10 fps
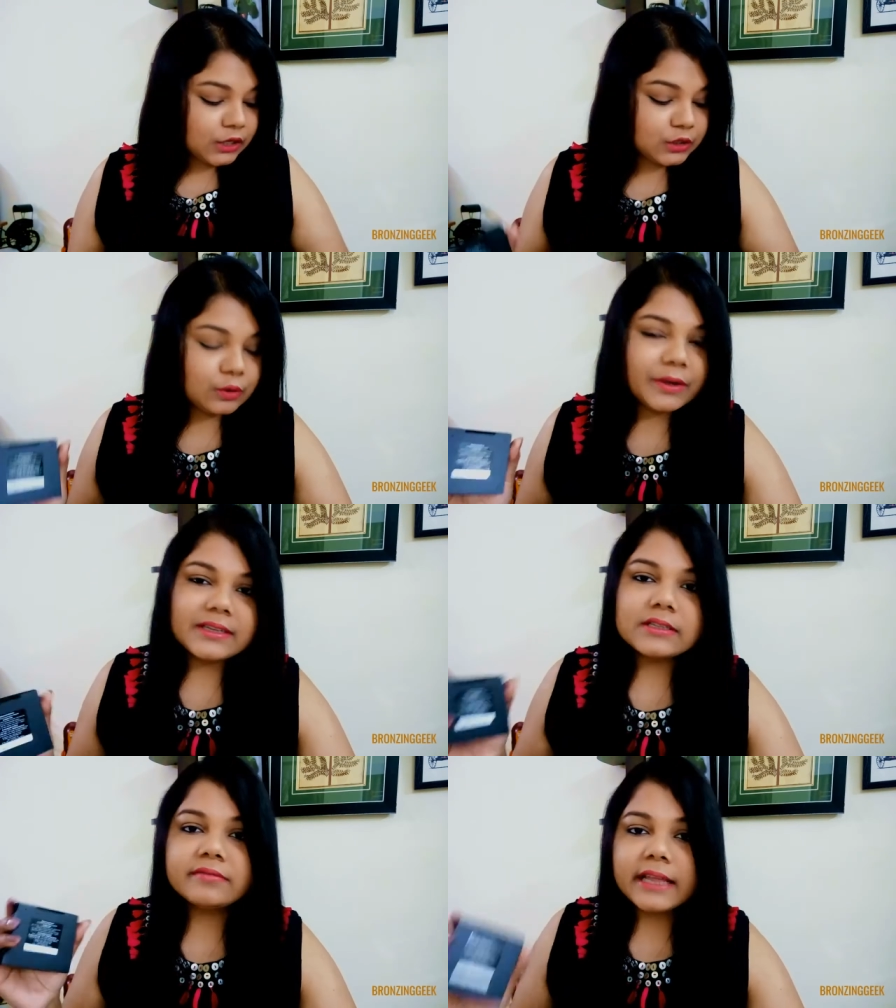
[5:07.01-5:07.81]
So
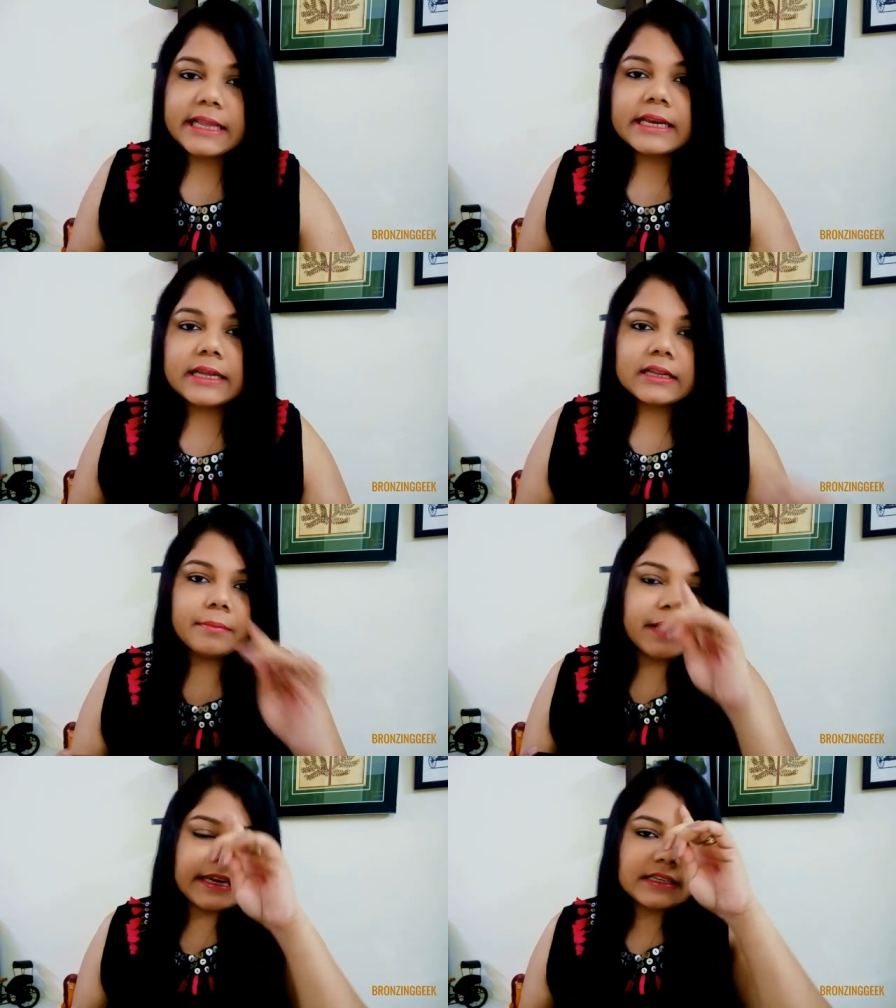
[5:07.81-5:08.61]
it is very clear the
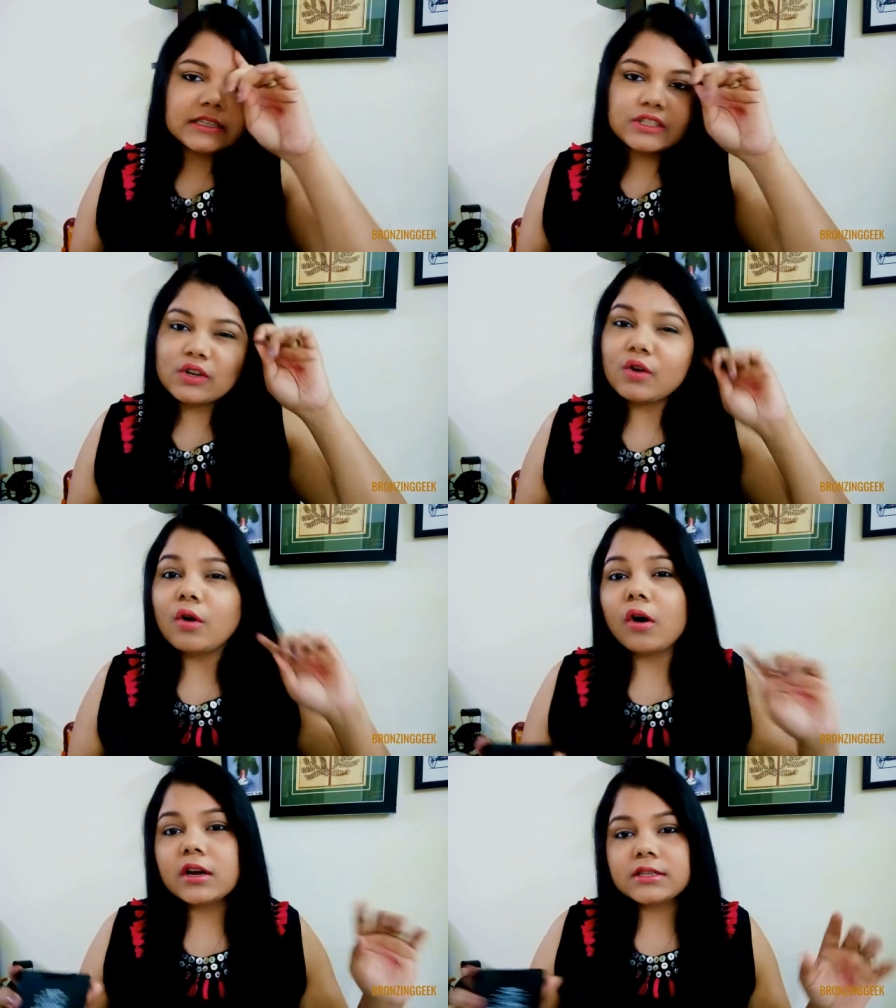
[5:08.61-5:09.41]
palette is
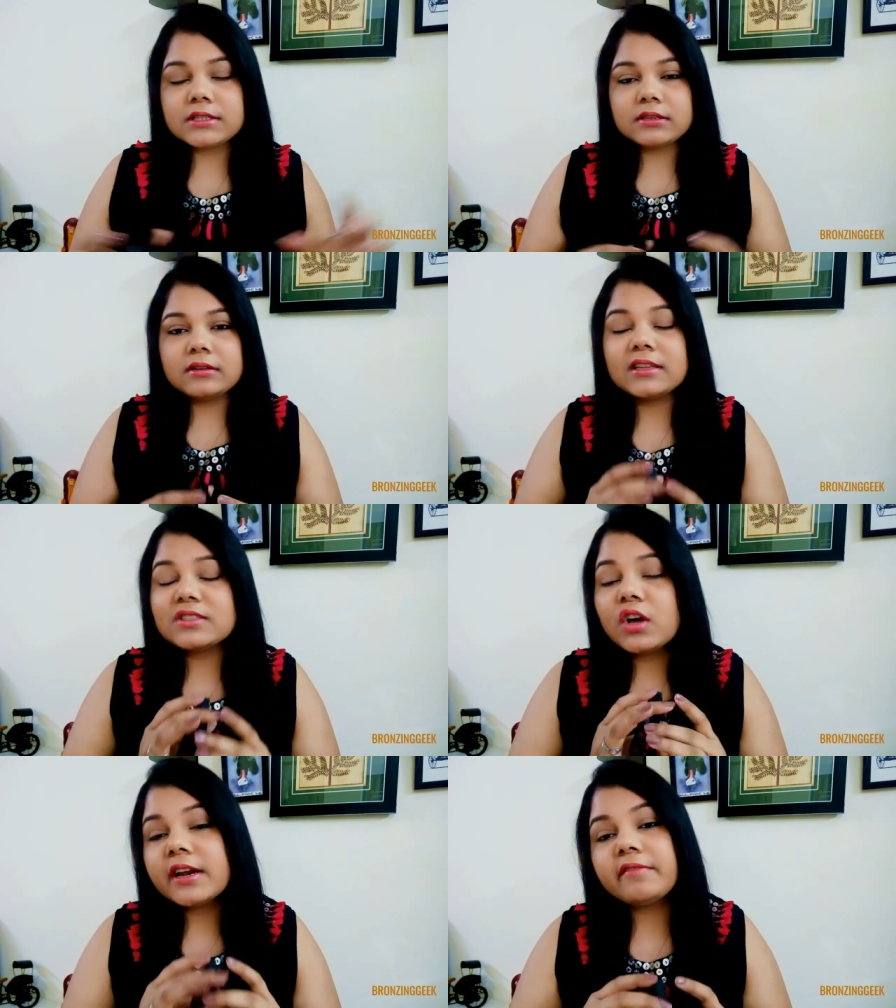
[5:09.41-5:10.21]
does
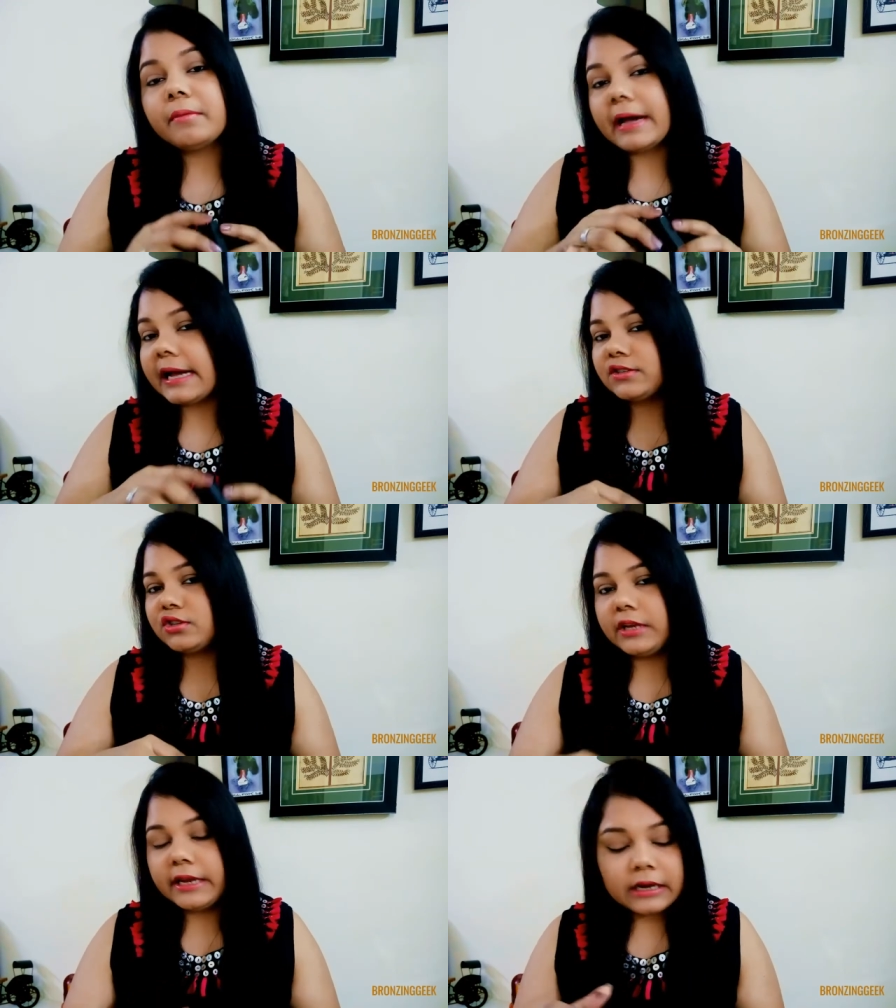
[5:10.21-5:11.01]
not have a matte
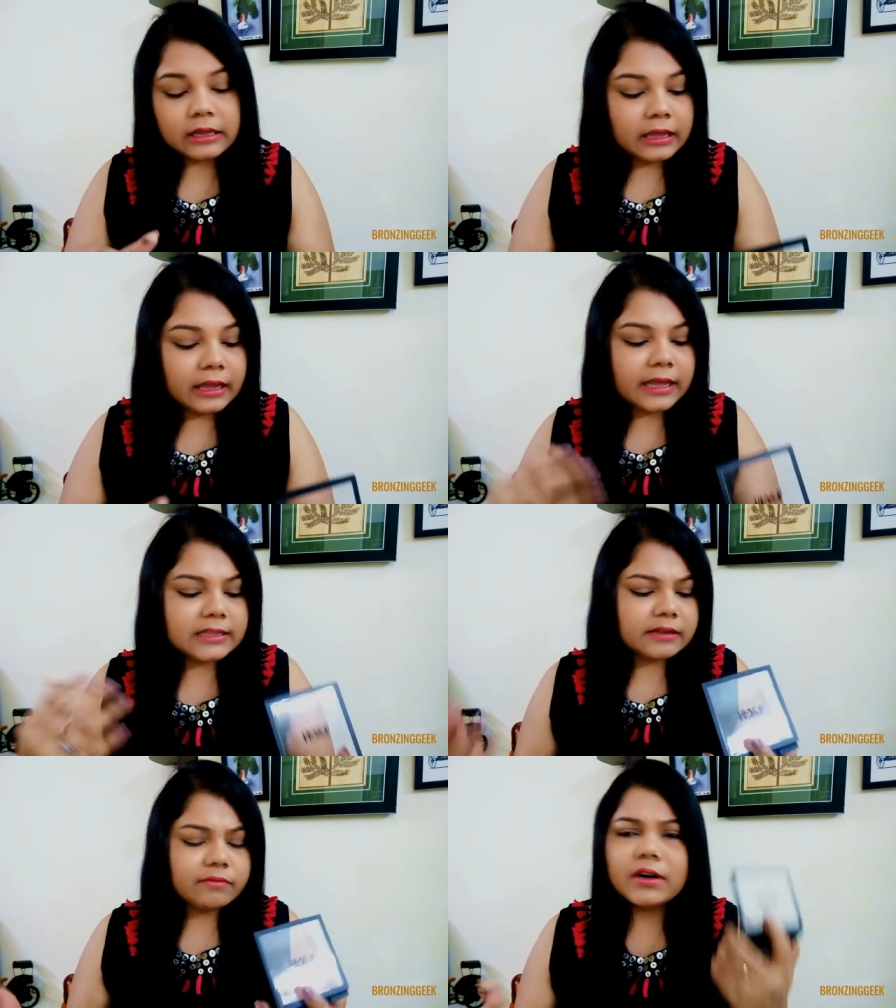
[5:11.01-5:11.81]
shade,
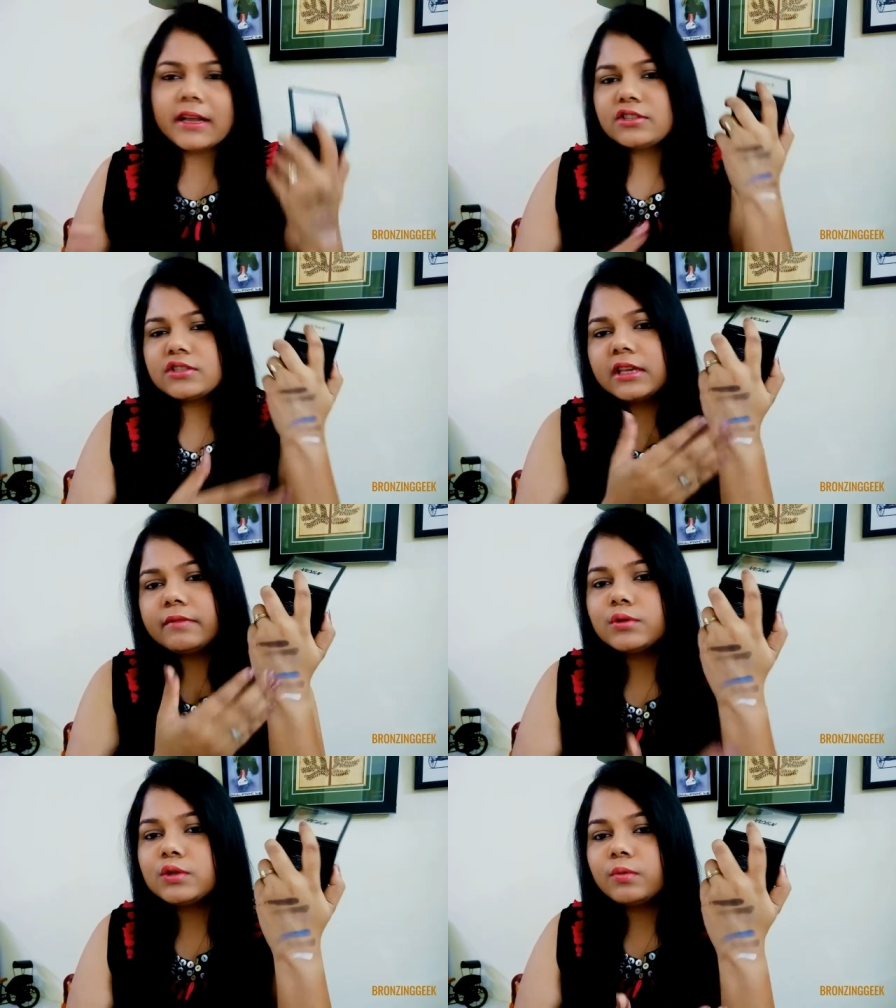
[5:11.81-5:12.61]
and somewhat I just
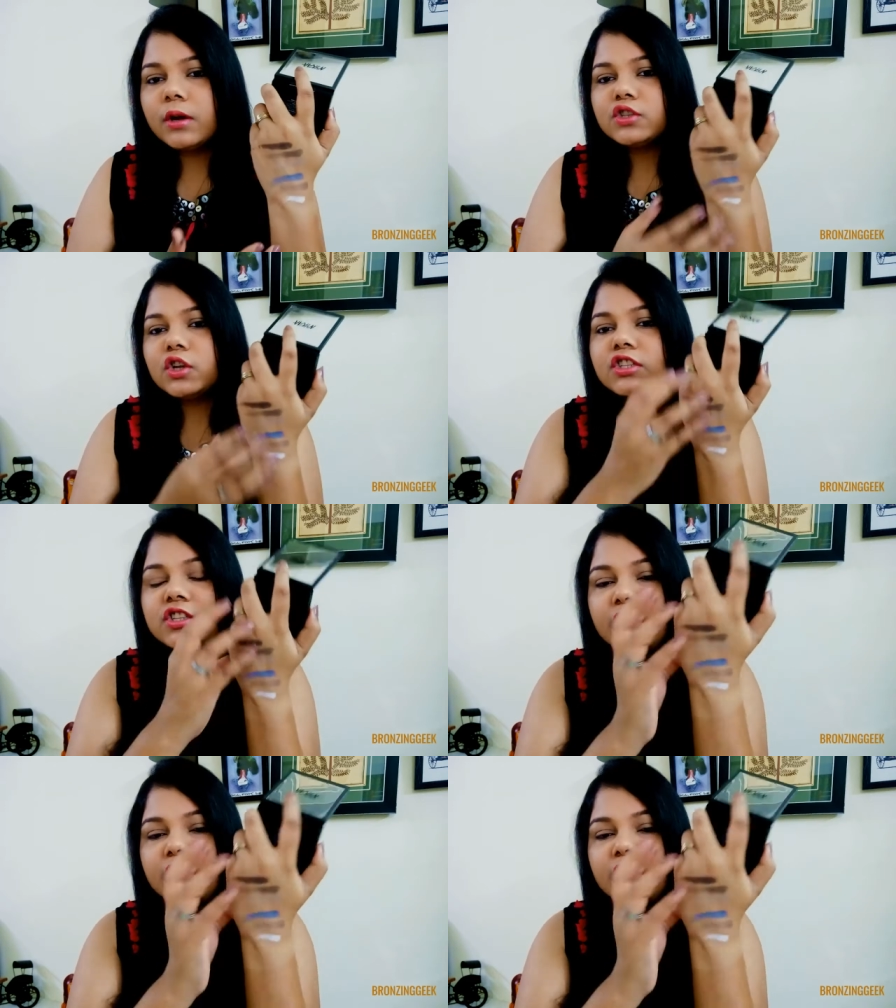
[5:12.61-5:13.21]
gave you a swatch also.